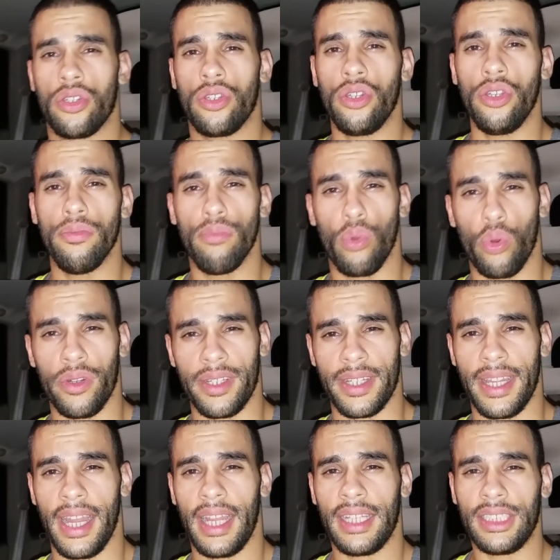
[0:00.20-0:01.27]
Good
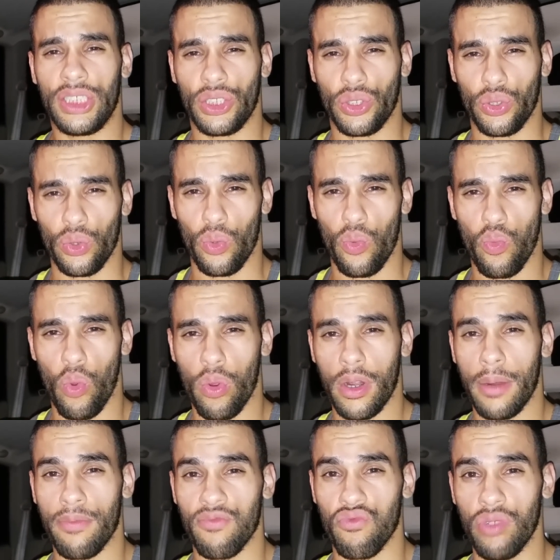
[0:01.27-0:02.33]
morning, guys. So
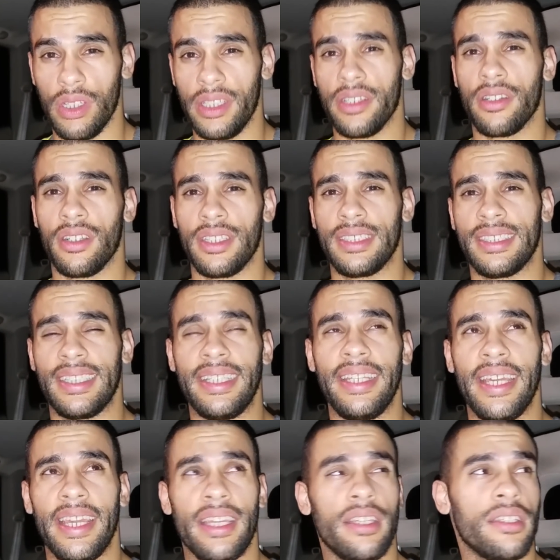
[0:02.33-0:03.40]
woke up really early
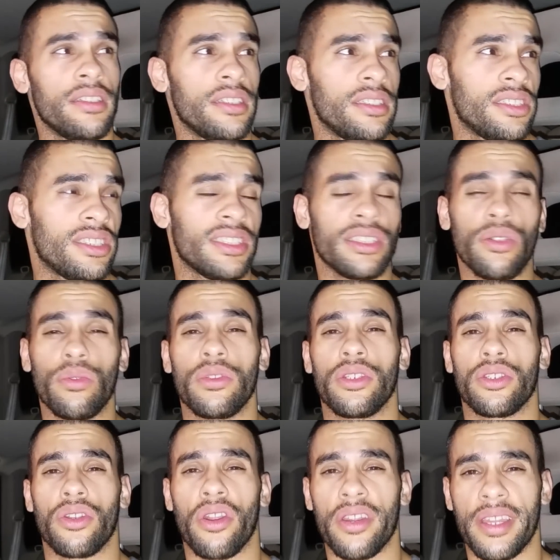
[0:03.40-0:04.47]
today. It's still
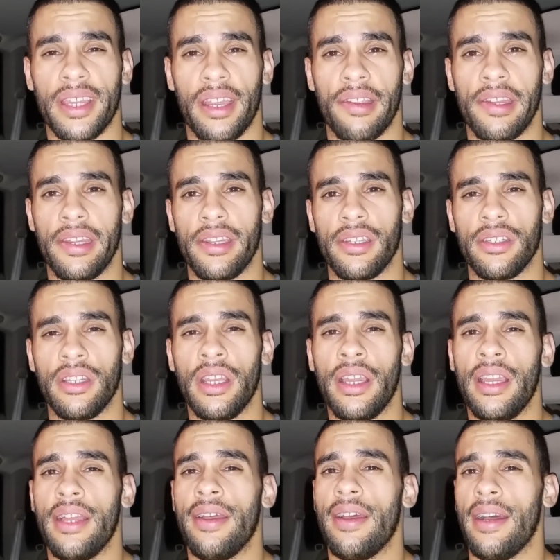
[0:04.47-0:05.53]
dark out here.
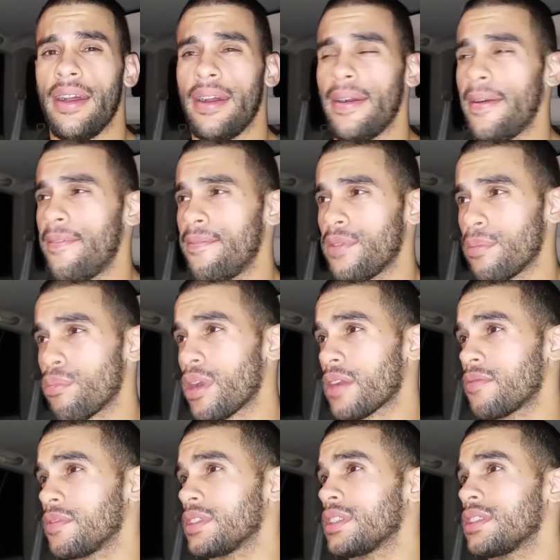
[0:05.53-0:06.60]
Uh, for
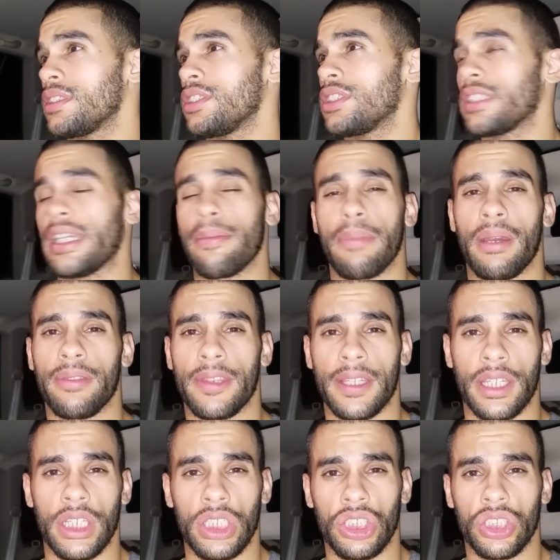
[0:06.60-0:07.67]
breakfast, I just came out the
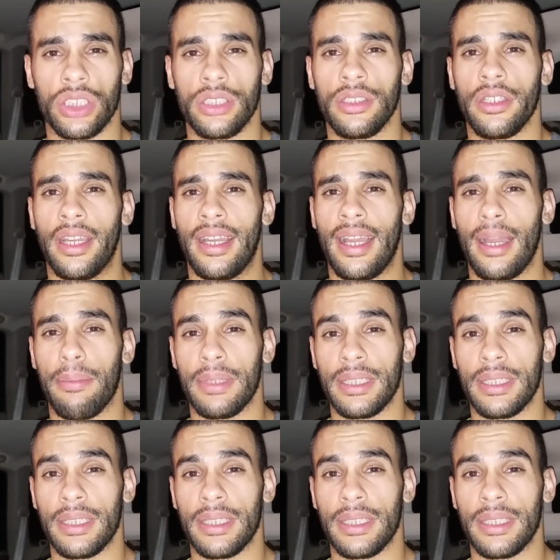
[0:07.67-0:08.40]
kitchen. I had